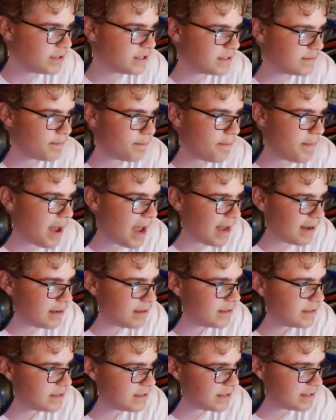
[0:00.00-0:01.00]
this
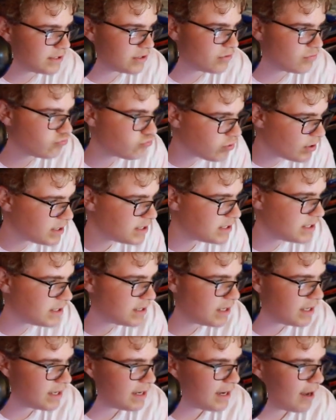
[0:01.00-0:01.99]
madness this crazy
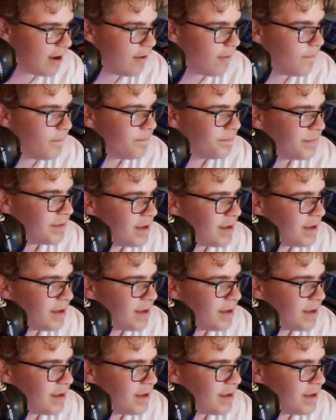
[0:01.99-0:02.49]
thing and how